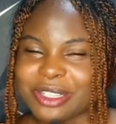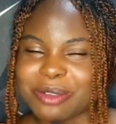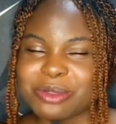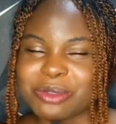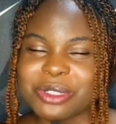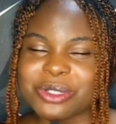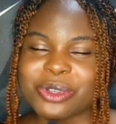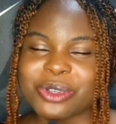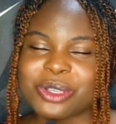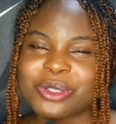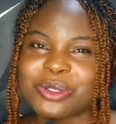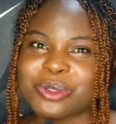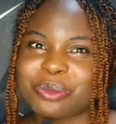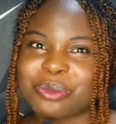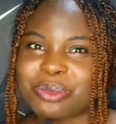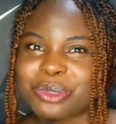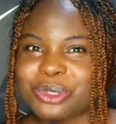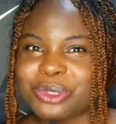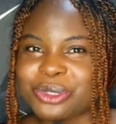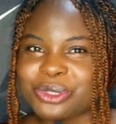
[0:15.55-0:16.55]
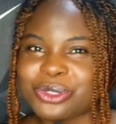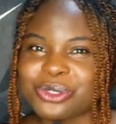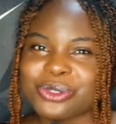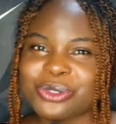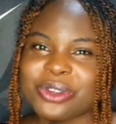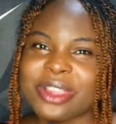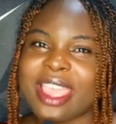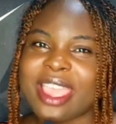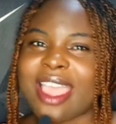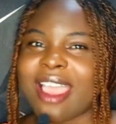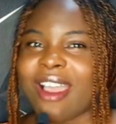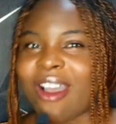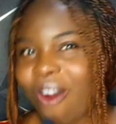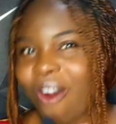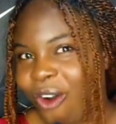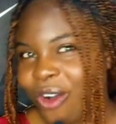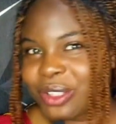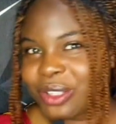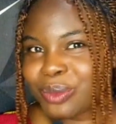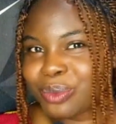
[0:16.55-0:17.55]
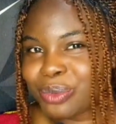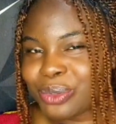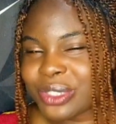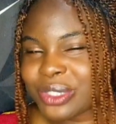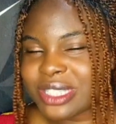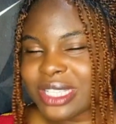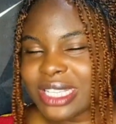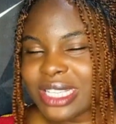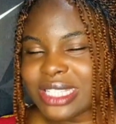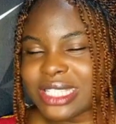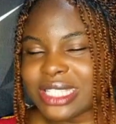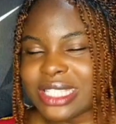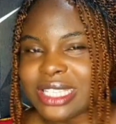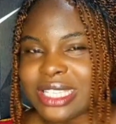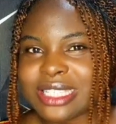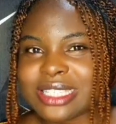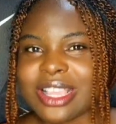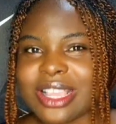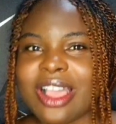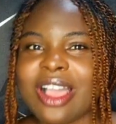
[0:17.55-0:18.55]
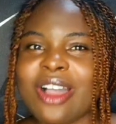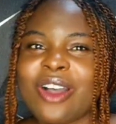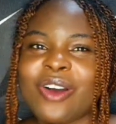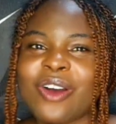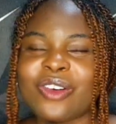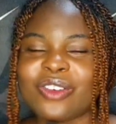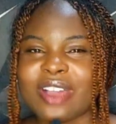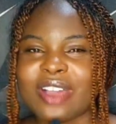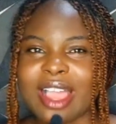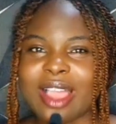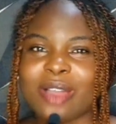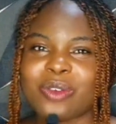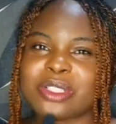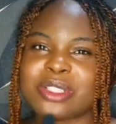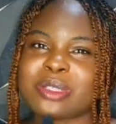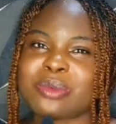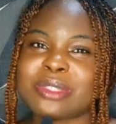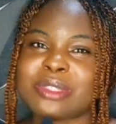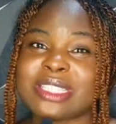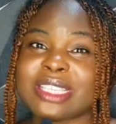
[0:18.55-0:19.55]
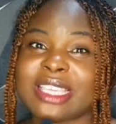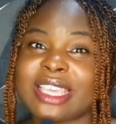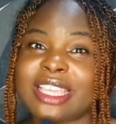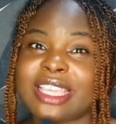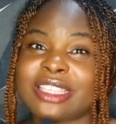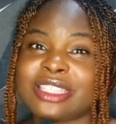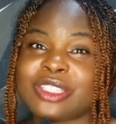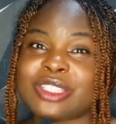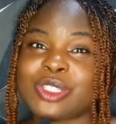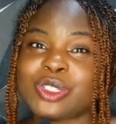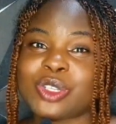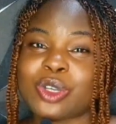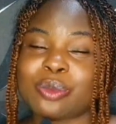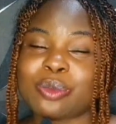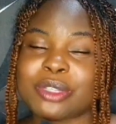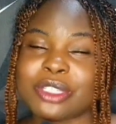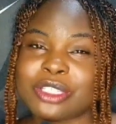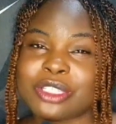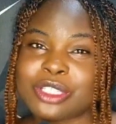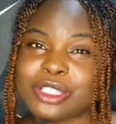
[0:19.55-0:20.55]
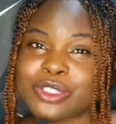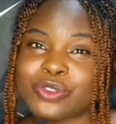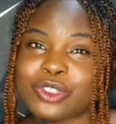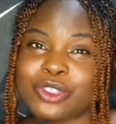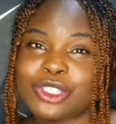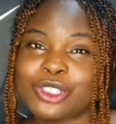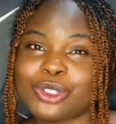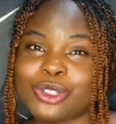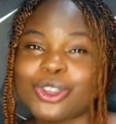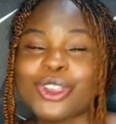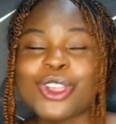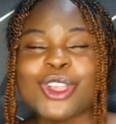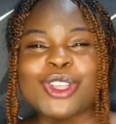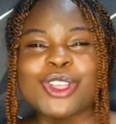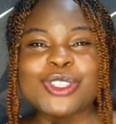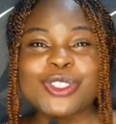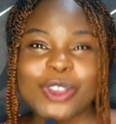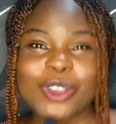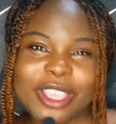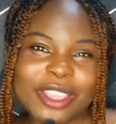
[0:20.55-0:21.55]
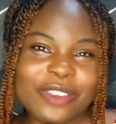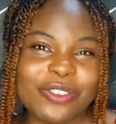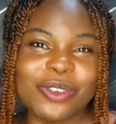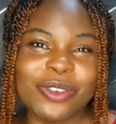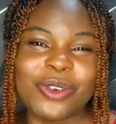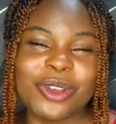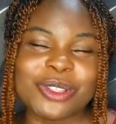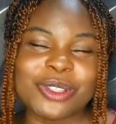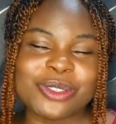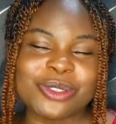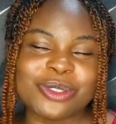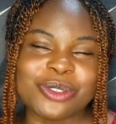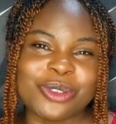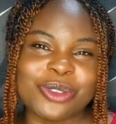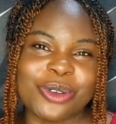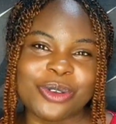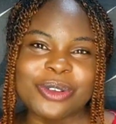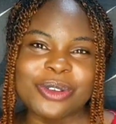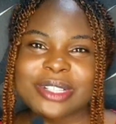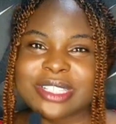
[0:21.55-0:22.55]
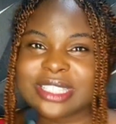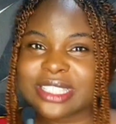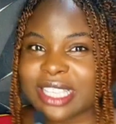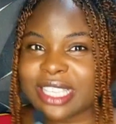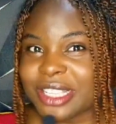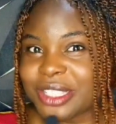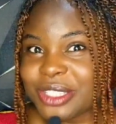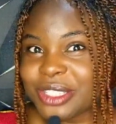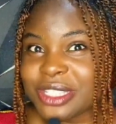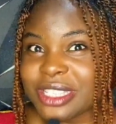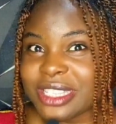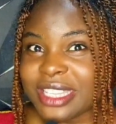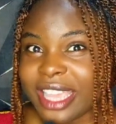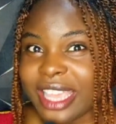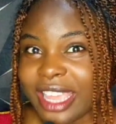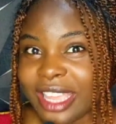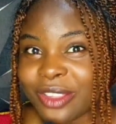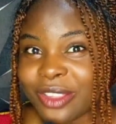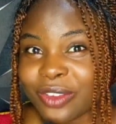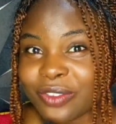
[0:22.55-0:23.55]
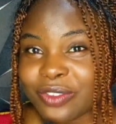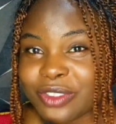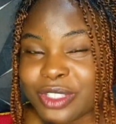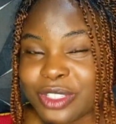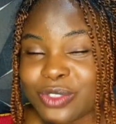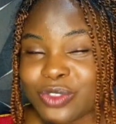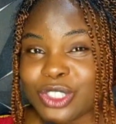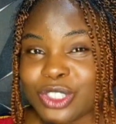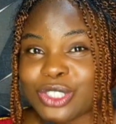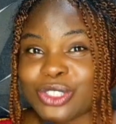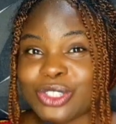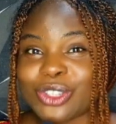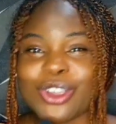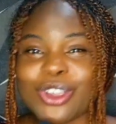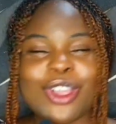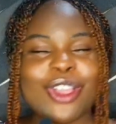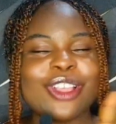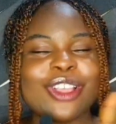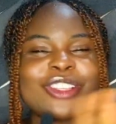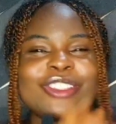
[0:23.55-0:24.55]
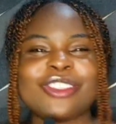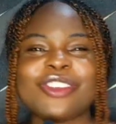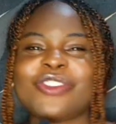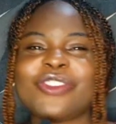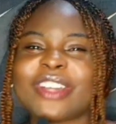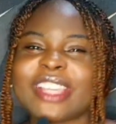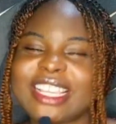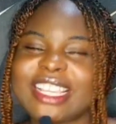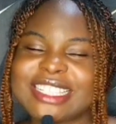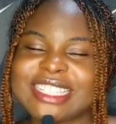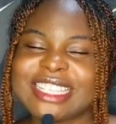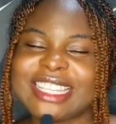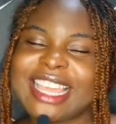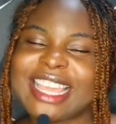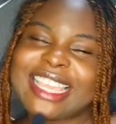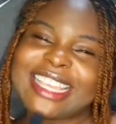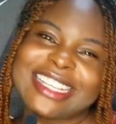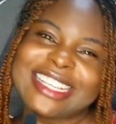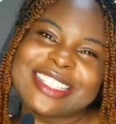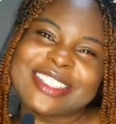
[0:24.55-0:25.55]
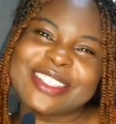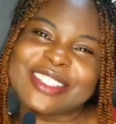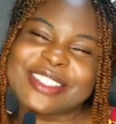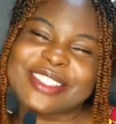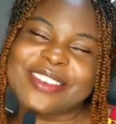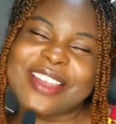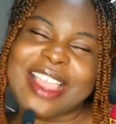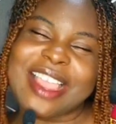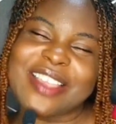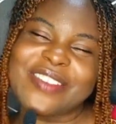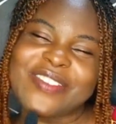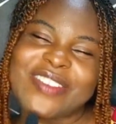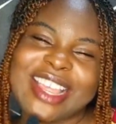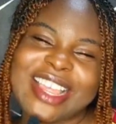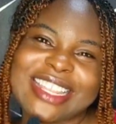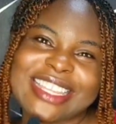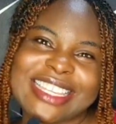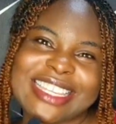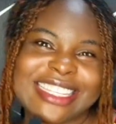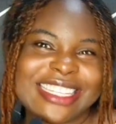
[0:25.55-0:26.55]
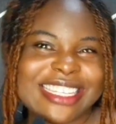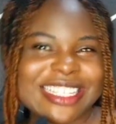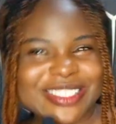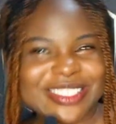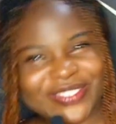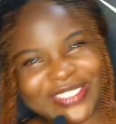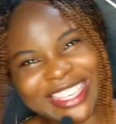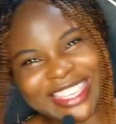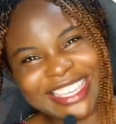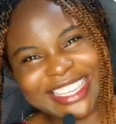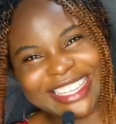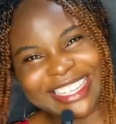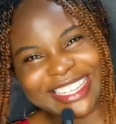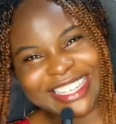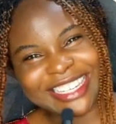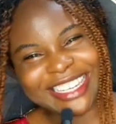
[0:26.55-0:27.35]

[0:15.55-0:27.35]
I'm just going to put you through all the processes of how I was able to get this job in this video. So if you want to know, stay tuned to the end of this video. Don't forget to like and subscribe, and then let's begin.